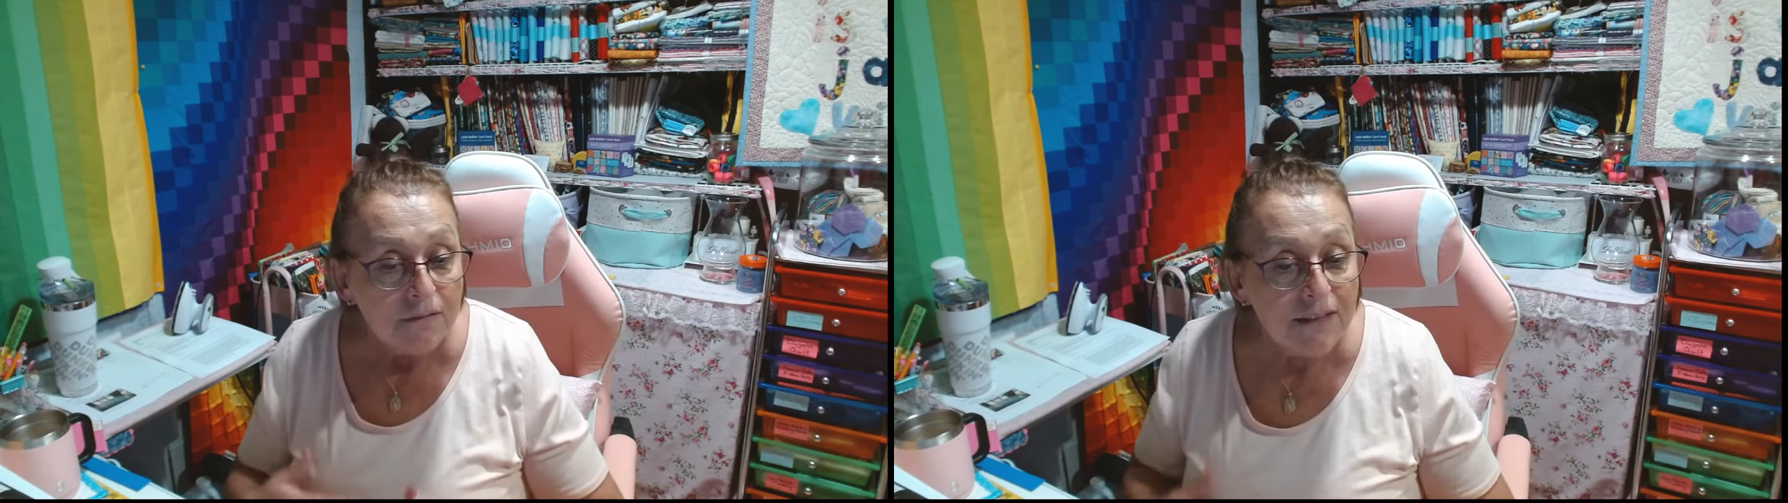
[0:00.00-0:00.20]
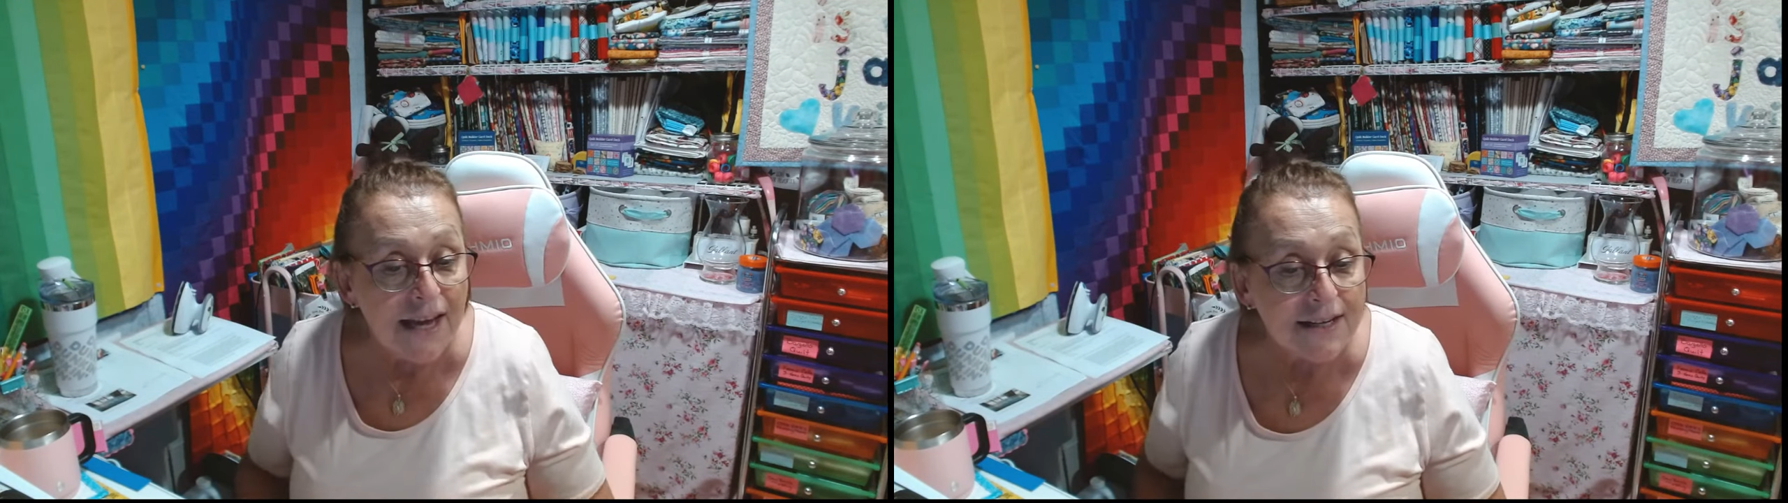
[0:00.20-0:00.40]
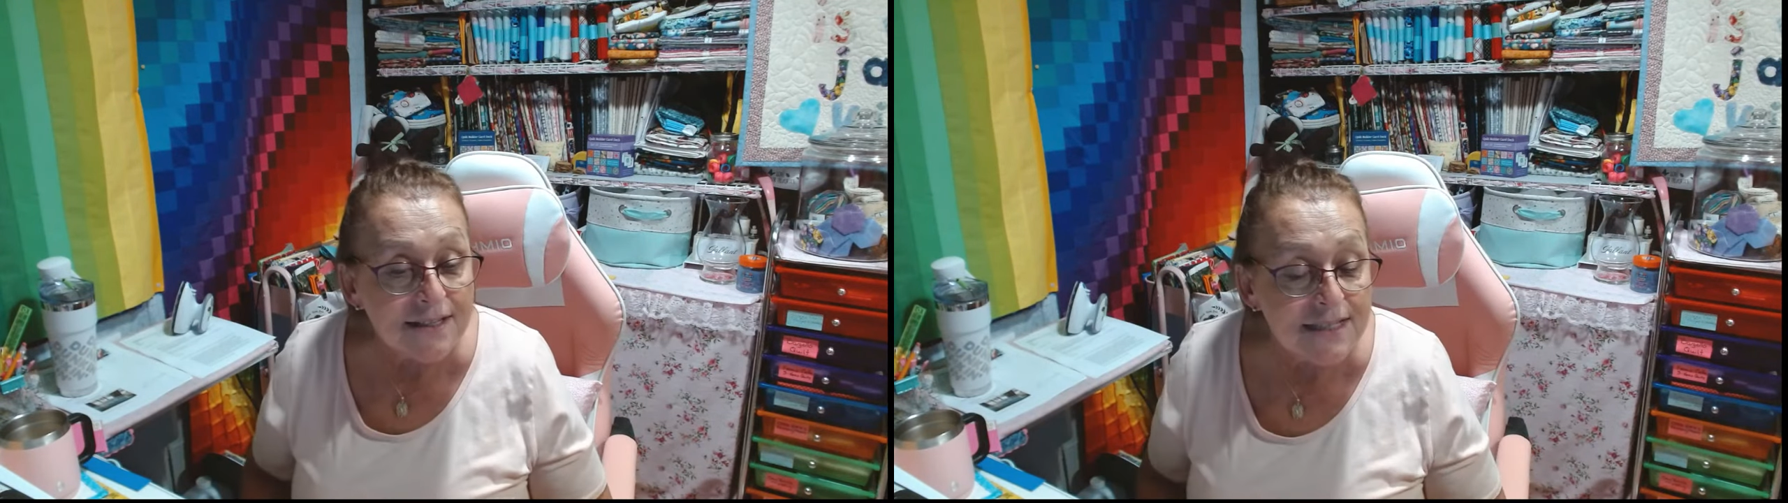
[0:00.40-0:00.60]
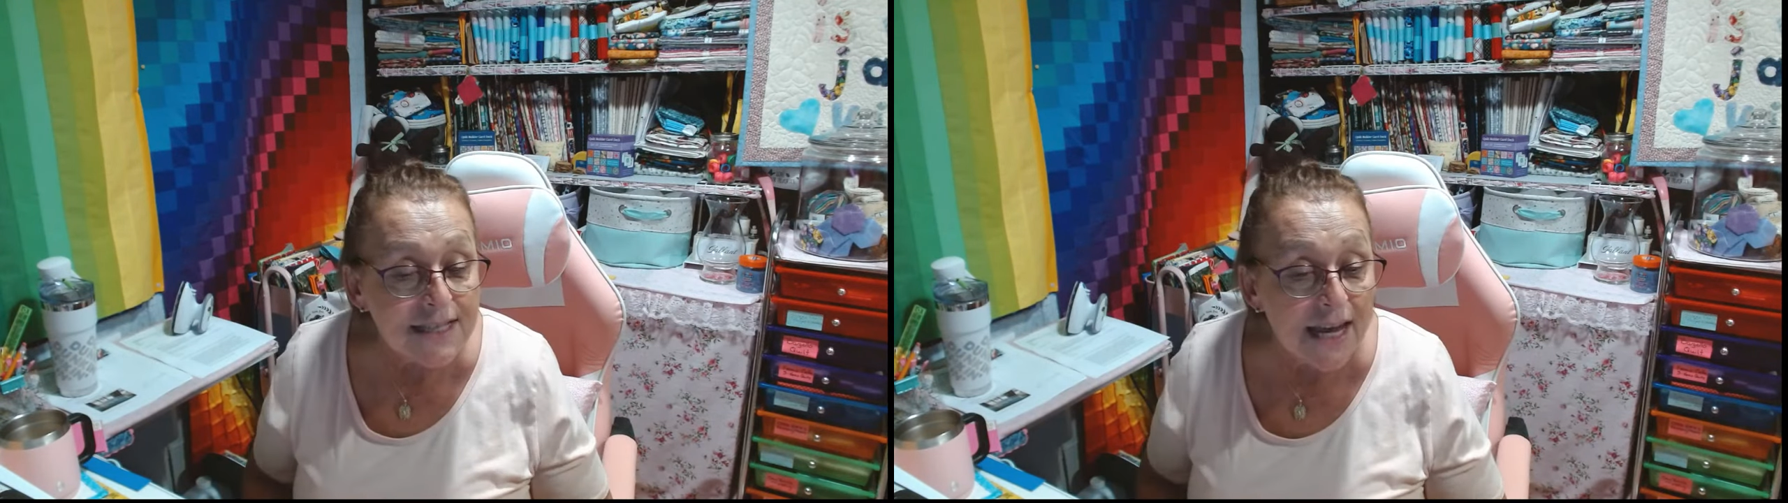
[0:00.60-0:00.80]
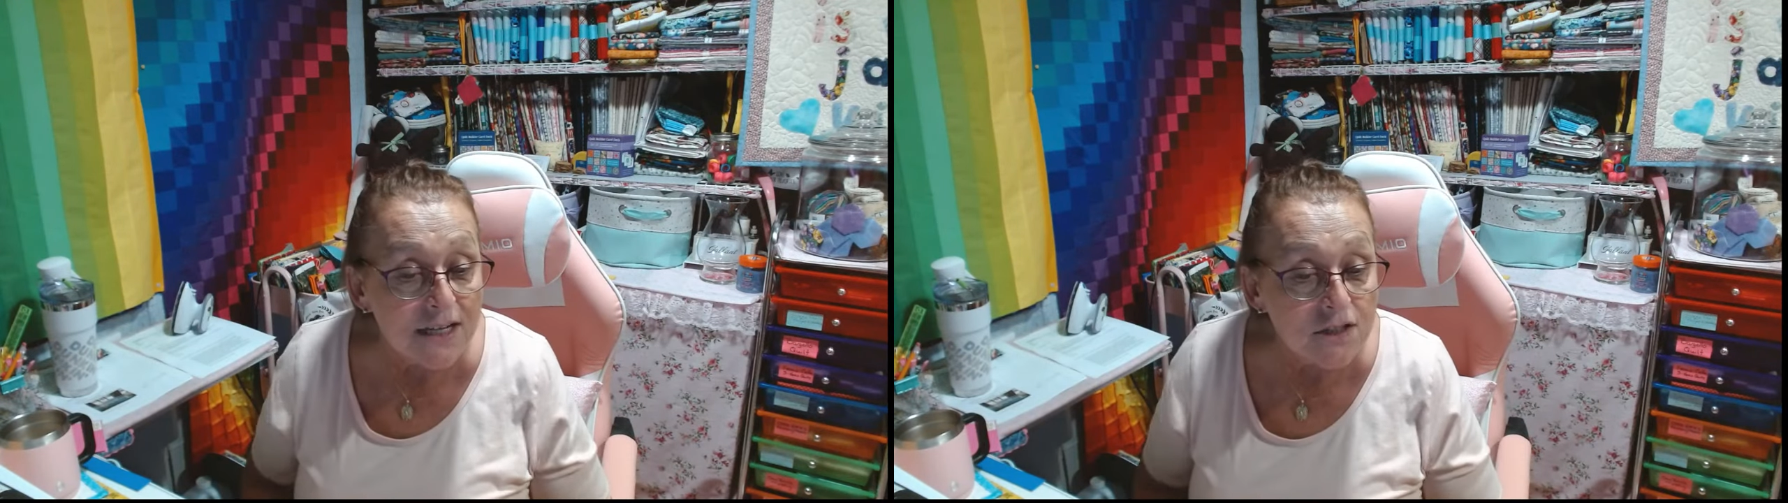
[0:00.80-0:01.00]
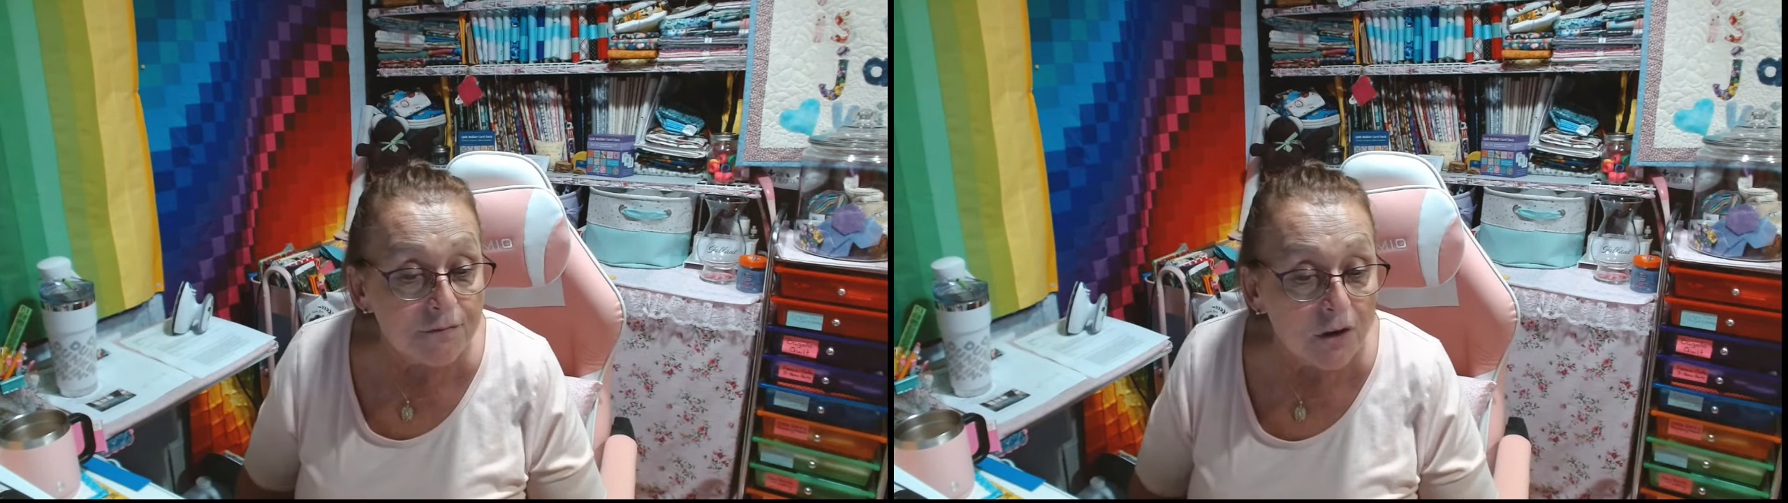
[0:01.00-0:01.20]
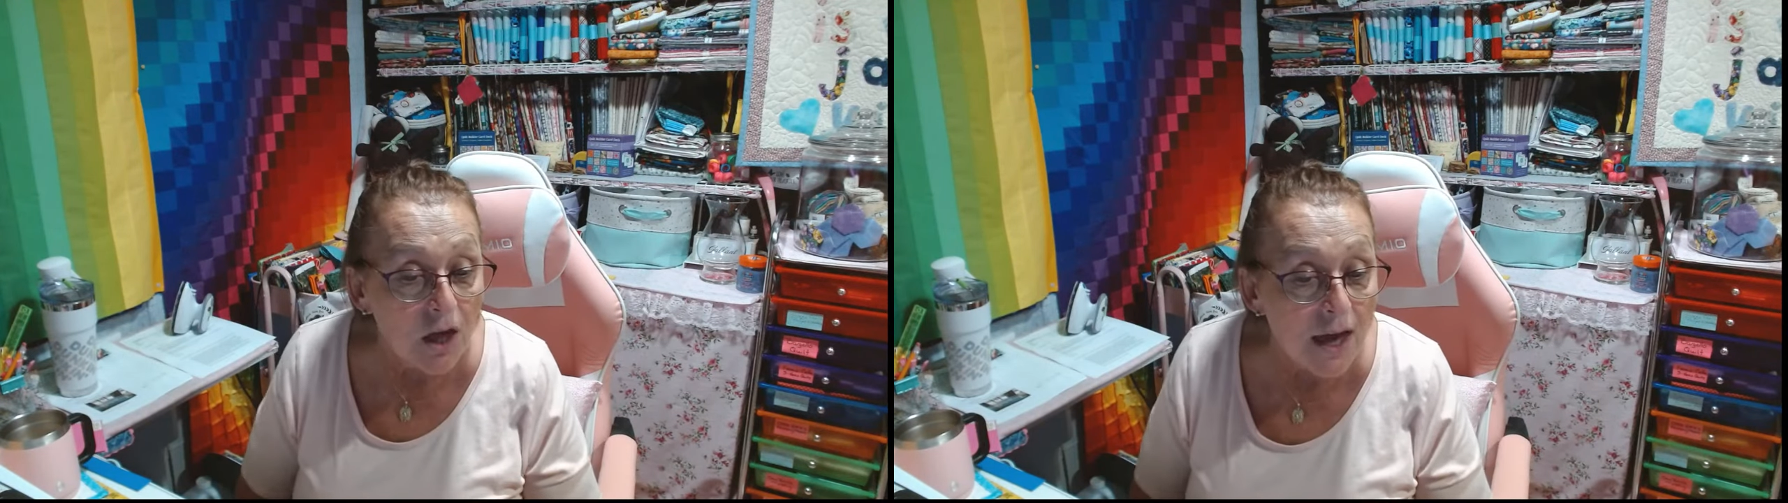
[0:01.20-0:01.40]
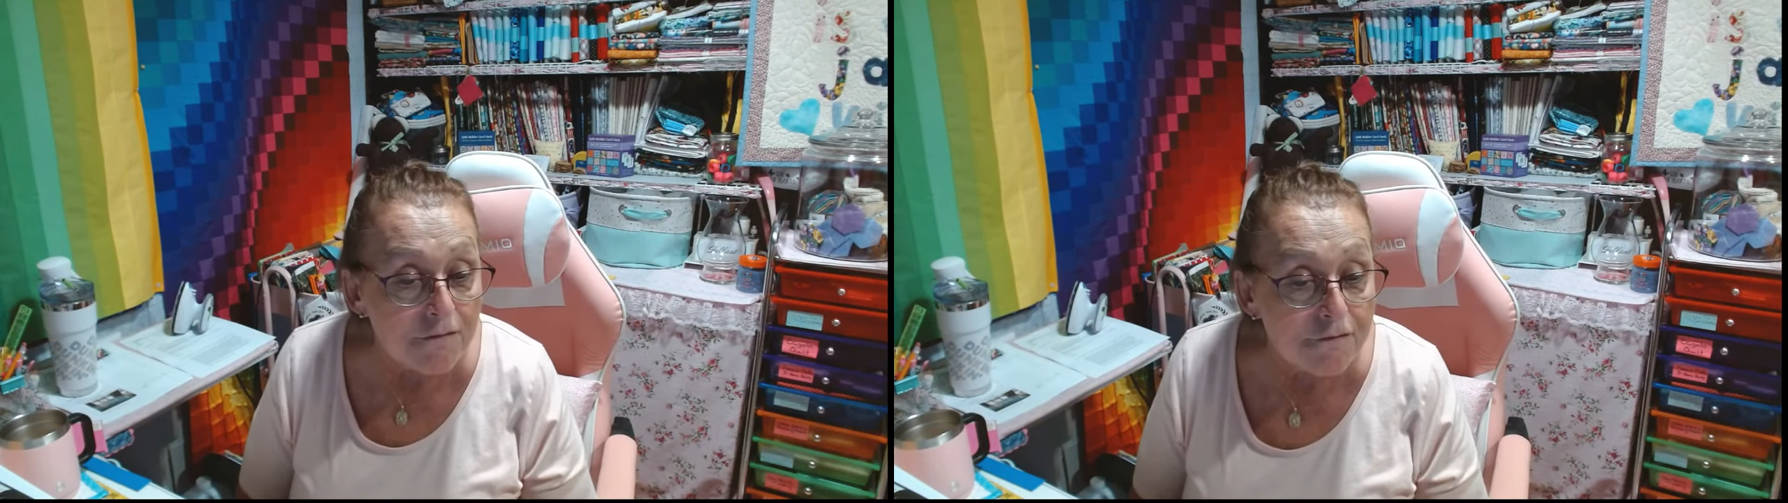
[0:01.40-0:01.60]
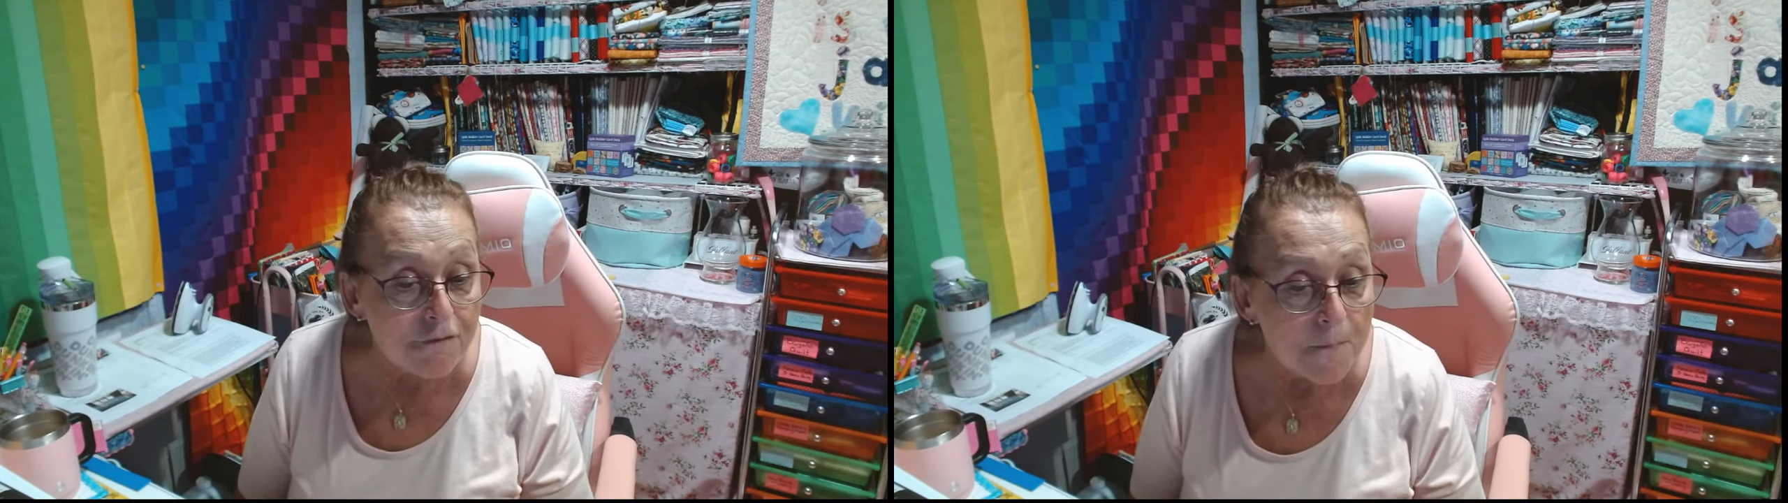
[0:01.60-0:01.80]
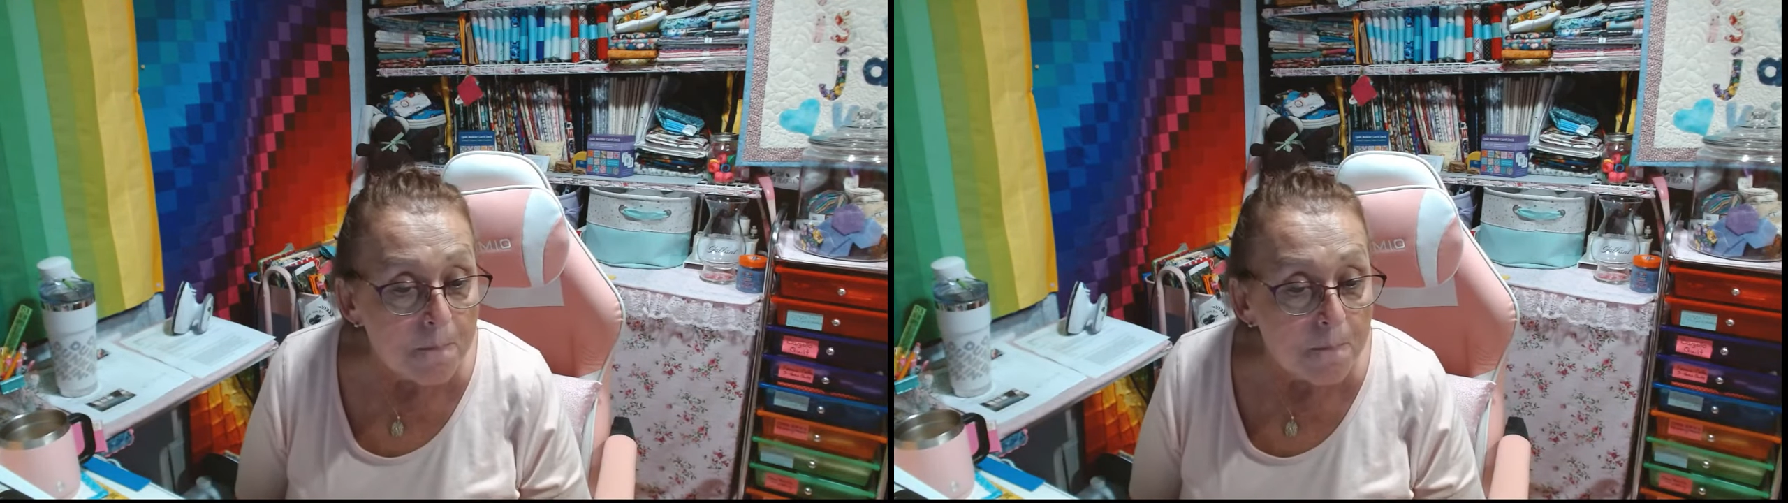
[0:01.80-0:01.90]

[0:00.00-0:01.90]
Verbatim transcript: the next stage of life.